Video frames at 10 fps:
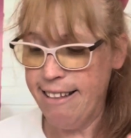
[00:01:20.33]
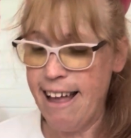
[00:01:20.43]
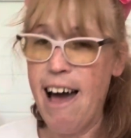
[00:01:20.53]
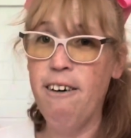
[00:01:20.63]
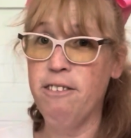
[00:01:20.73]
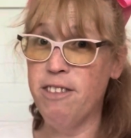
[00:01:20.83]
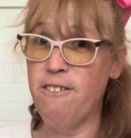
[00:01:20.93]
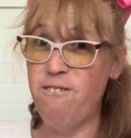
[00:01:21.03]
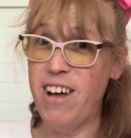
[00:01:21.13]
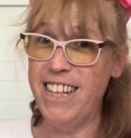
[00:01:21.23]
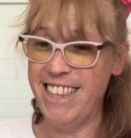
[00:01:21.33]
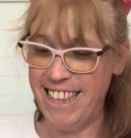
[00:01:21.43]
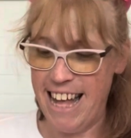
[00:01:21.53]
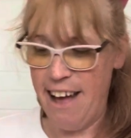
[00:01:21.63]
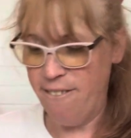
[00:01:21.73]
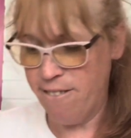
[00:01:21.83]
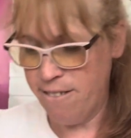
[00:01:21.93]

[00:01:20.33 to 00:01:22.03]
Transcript: now the fun stuff.